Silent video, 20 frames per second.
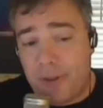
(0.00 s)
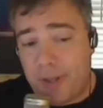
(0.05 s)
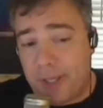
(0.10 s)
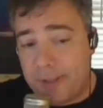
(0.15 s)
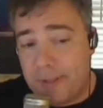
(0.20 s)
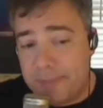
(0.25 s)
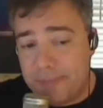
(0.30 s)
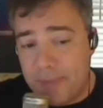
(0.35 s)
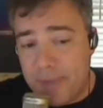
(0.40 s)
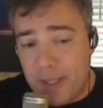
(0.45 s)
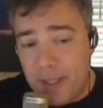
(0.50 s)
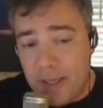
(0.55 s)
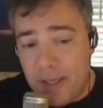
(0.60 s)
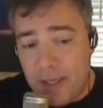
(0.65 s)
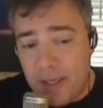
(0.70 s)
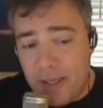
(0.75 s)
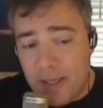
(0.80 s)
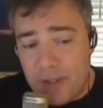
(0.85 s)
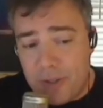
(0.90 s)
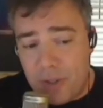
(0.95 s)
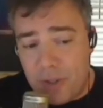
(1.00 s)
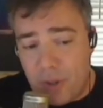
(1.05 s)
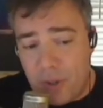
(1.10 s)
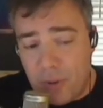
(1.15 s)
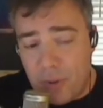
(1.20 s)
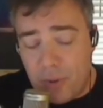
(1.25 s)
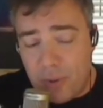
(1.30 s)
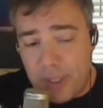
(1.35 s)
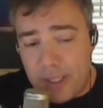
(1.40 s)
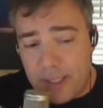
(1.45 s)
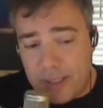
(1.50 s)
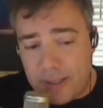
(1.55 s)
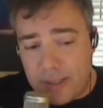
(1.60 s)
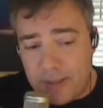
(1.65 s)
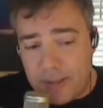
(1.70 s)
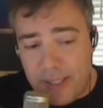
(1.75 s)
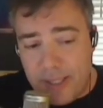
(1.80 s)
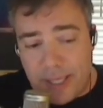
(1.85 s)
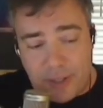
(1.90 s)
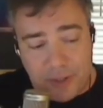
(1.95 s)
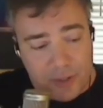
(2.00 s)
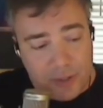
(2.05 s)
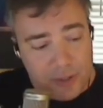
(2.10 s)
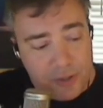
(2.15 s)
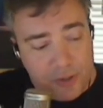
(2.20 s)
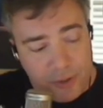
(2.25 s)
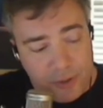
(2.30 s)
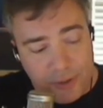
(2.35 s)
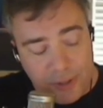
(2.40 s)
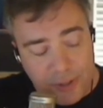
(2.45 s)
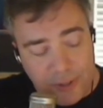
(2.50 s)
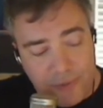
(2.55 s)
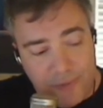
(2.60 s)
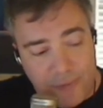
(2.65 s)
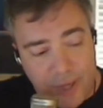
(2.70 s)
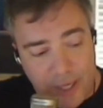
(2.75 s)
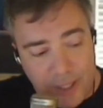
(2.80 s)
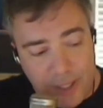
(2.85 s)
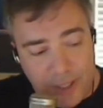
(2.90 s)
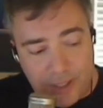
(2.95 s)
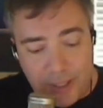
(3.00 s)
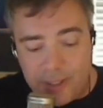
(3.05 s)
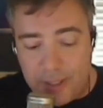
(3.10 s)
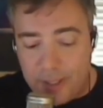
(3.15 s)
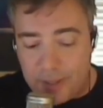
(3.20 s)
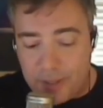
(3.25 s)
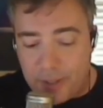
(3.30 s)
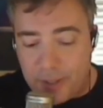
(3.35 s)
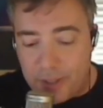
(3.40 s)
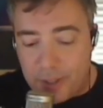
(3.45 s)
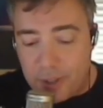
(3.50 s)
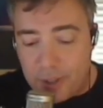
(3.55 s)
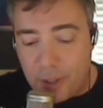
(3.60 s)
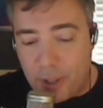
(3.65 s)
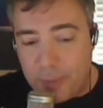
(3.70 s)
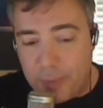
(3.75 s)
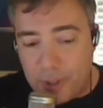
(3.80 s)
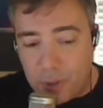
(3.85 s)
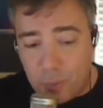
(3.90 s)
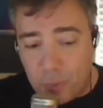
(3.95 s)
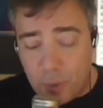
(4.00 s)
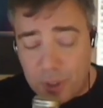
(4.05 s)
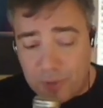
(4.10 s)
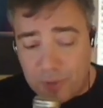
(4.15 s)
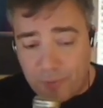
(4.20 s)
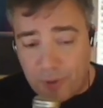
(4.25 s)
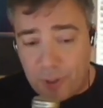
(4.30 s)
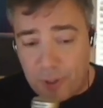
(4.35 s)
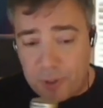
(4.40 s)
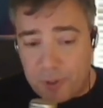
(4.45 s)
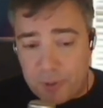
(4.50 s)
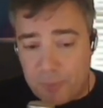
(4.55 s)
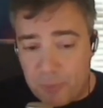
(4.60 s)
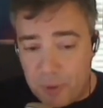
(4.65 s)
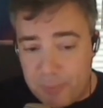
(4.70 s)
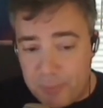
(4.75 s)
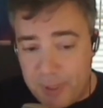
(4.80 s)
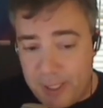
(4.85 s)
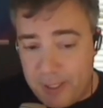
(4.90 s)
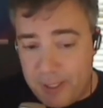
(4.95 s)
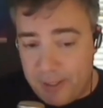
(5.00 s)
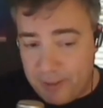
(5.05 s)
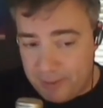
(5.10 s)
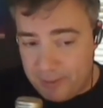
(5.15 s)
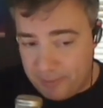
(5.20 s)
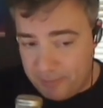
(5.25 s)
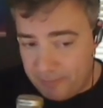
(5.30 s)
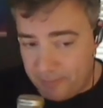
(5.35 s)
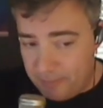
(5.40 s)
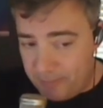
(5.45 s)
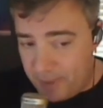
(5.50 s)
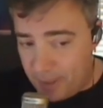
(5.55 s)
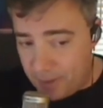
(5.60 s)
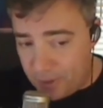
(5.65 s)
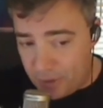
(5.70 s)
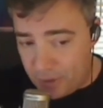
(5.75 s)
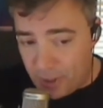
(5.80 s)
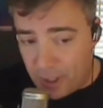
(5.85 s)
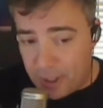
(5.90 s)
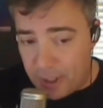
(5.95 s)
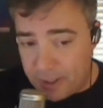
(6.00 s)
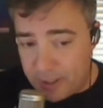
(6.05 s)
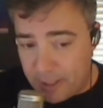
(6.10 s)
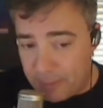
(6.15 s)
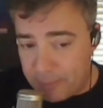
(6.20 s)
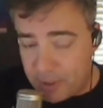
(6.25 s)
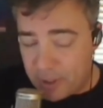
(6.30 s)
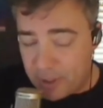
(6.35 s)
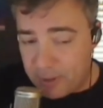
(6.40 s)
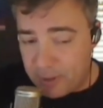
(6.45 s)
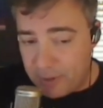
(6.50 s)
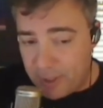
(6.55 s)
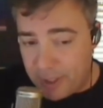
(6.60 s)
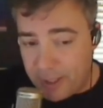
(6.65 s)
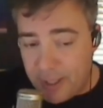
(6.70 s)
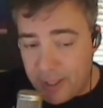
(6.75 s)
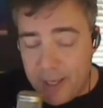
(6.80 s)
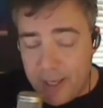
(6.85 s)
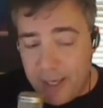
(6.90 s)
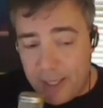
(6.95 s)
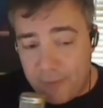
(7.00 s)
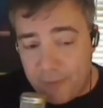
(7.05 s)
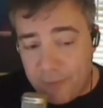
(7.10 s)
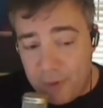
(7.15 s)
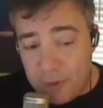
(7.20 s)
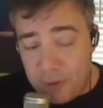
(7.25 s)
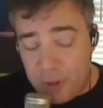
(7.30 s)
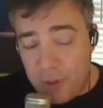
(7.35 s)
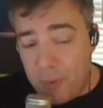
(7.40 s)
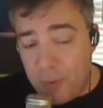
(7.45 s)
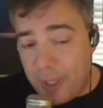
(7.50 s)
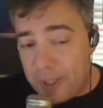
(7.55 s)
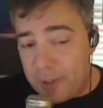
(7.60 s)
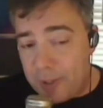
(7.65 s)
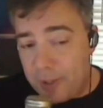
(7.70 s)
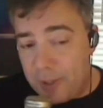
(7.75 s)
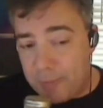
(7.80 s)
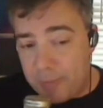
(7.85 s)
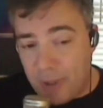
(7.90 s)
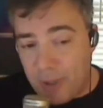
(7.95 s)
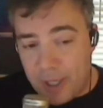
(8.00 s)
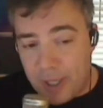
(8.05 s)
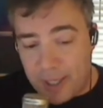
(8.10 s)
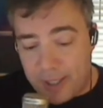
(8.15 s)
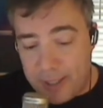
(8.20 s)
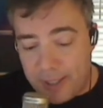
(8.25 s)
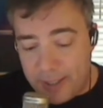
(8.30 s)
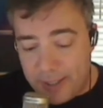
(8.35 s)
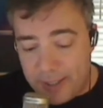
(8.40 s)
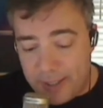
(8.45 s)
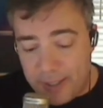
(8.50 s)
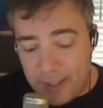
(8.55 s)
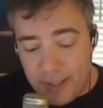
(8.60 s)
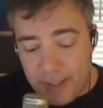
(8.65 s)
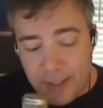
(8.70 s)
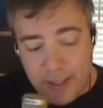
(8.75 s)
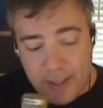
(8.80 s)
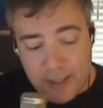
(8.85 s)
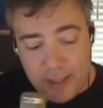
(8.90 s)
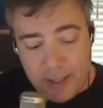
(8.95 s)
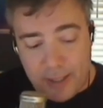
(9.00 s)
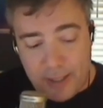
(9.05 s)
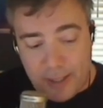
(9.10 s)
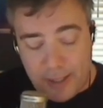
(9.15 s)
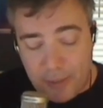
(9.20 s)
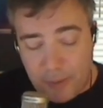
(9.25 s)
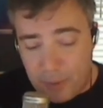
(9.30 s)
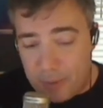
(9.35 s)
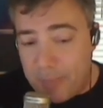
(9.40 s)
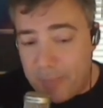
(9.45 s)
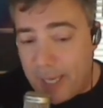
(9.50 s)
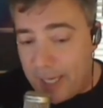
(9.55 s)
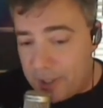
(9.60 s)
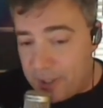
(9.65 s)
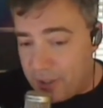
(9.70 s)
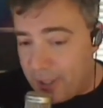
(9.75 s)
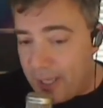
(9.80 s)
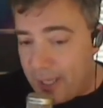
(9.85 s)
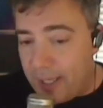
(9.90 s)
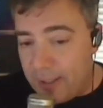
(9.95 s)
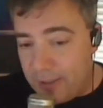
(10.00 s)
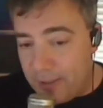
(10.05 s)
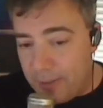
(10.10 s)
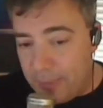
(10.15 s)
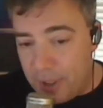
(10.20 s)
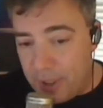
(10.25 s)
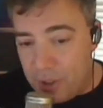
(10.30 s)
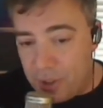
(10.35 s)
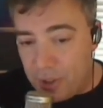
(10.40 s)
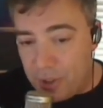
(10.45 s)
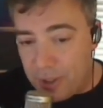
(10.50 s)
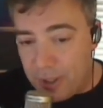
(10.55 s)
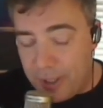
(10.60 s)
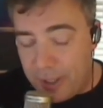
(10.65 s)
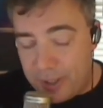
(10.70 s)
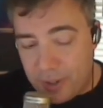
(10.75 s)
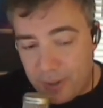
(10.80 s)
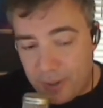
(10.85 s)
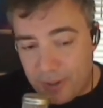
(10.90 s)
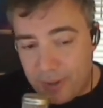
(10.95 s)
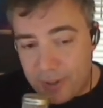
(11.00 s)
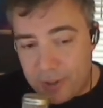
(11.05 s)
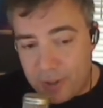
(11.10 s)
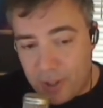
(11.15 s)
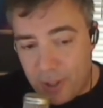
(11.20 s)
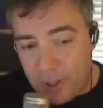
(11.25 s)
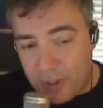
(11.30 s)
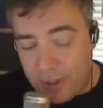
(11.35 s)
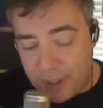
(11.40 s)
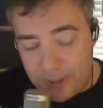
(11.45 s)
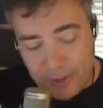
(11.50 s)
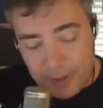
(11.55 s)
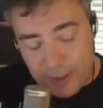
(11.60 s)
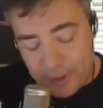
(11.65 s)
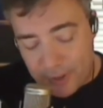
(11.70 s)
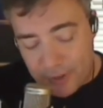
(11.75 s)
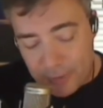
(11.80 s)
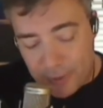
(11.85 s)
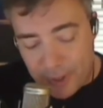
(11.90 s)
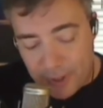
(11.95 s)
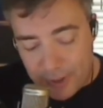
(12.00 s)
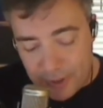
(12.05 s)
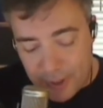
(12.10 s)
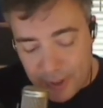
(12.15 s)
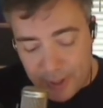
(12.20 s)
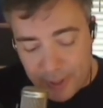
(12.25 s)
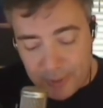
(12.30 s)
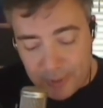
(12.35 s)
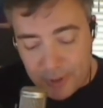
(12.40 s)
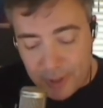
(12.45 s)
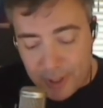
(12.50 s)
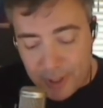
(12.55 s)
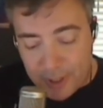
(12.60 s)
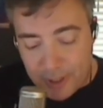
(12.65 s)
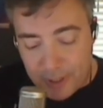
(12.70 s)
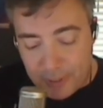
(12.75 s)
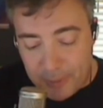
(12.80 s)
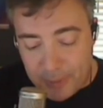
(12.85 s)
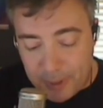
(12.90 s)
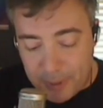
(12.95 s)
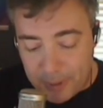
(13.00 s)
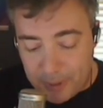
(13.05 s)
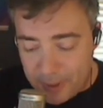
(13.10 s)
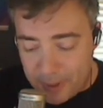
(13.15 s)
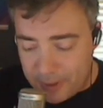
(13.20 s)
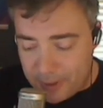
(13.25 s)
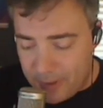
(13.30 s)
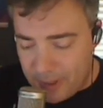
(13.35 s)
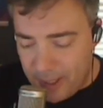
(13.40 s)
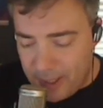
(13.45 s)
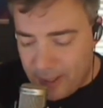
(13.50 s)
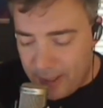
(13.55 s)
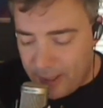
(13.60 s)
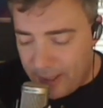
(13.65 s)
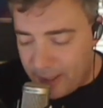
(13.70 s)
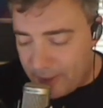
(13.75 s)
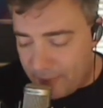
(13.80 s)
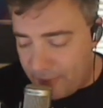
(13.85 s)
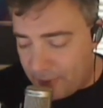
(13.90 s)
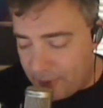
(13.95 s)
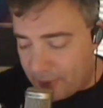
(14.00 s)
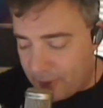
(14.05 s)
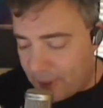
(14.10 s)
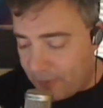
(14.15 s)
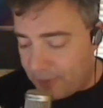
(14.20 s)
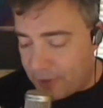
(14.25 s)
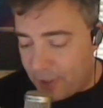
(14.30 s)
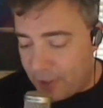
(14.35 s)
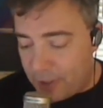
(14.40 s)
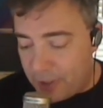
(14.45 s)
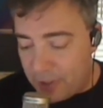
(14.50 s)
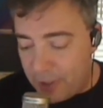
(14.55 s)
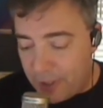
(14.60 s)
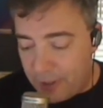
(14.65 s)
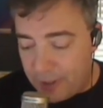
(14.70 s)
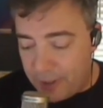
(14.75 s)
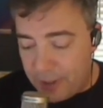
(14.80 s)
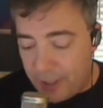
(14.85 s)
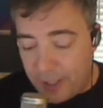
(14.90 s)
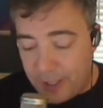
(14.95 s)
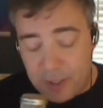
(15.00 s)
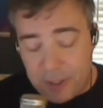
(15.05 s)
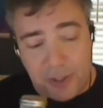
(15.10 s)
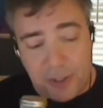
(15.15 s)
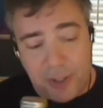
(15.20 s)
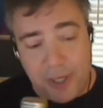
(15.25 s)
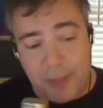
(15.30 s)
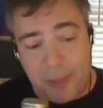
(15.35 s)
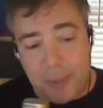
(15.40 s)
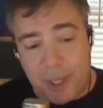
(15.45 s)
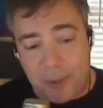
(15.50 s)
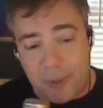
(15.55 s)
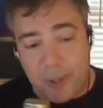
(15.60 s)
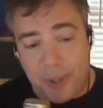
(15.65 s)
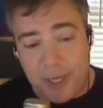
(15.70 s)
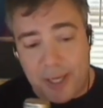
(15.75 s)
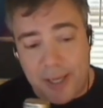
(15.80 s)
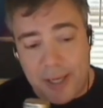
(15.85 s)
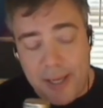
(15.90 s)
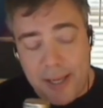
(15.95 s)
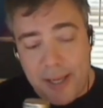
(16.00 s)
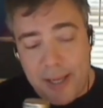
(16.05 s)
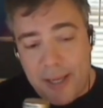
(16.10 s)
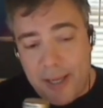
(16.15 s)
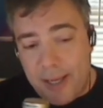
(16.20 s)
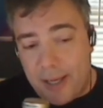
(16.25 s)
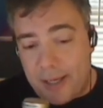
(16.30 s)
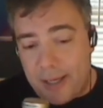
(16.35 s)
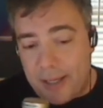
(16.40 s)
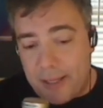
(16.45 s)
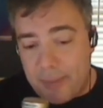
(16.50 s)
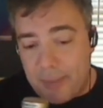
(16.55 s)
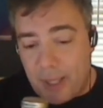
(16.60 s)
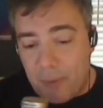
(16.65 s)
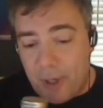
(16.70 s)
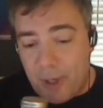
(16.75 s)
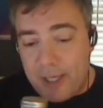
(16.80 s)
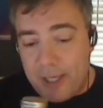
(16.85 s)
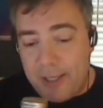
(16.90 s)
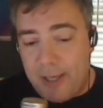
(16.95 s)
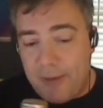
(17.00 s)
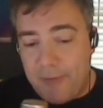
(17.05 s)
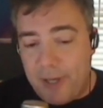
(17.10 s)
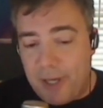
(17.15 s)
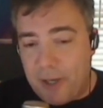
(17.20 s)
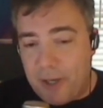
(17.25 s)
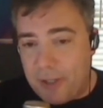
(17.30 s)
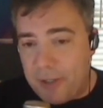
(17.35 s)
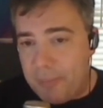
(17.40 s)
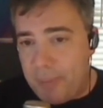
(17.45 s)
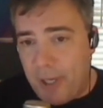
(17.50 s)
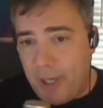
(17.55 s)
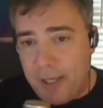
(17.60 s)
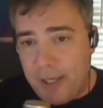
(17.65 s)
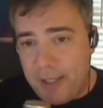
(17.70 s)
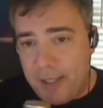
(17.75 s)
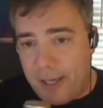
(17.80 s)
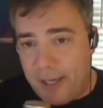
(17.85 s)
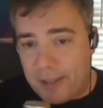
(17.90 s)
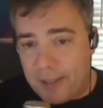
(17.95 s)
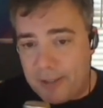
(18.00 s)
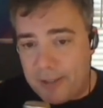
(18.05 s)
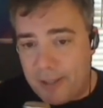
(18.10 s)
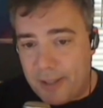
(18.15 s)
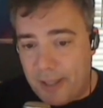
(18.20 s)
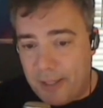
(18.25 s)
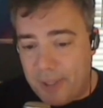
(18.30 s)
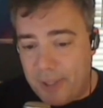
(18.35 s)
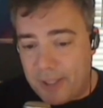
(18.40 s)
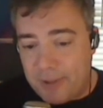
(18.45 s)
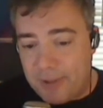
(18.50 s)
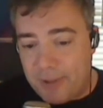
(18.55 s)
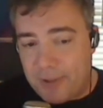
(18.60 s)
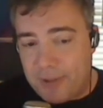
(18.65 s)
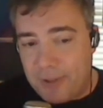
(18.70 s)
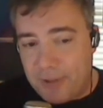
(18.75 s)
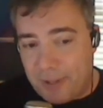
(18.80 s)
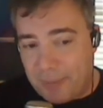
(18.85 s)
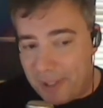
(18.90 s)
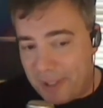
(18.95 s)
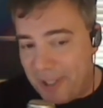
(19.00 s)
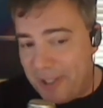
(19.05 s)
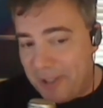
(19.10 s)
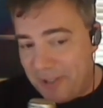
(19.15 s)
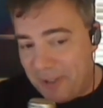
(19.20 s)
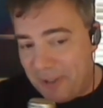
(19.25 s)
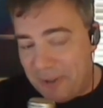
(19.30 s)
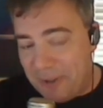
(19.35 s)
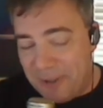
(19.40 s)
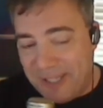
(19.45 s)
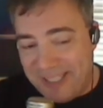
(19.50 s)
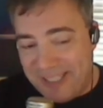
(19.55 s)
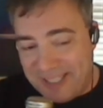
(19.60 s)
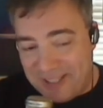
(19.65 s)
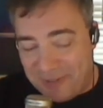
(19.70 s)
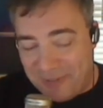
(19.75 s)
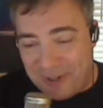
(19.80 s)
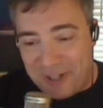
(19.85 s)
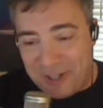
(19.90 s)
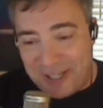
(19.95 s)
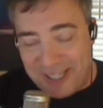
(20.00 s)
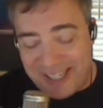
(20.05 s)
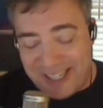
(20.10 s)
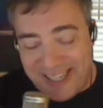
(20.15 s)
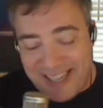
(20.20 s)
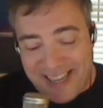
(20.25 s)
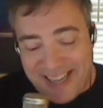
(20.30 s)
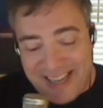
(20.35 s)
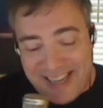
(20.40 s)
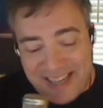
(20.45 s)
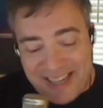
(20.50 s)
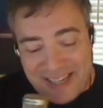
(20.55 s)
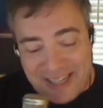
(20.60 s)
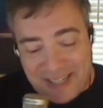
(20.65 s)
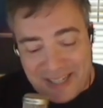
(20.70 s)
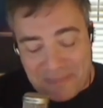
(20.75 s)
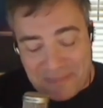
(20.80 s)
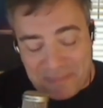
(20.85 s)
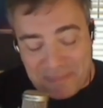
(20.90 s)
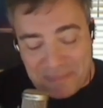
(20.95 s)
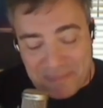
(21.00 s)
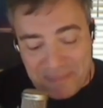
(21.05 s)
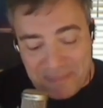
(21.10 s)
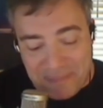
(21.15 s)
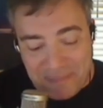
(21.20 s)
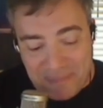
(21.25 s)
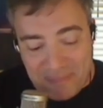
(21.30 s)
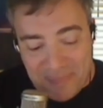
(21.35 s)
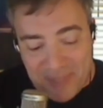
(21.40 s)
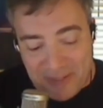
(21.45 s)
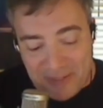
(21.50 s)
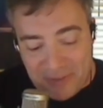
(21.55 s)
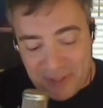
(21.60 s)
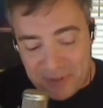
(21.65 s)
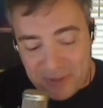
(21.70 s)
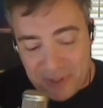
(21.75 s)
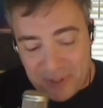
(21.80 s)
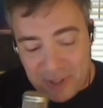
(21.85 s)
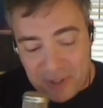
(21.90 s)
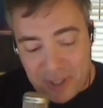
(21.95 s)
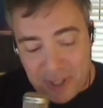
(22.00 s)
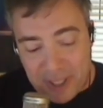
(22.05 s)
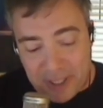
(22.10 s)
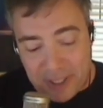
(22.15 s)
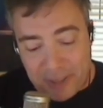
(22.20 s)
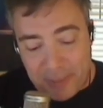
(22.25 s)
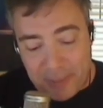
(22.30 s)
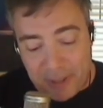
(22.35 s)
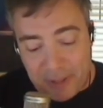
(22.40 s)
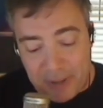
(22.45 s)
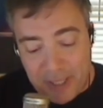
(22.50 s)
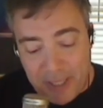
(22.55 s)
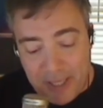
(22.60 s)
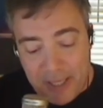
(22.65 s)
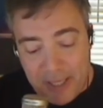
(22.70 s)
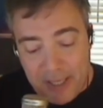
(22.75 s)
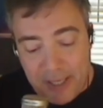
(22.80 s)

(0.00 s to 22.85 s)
thing. So, uh, yes, so there is a file on the disk that determines which version will be installed, absolutely. And if you do enter your product key, uh, it will match that to be sure. And so there is code. This is one of the things Ed was talking to me about. We had a phone conversation the other day. I should say, by the way, um, I wanted to have Ed on the podcast today because this is something he too is very um, uh, feels very strongly about. Oh.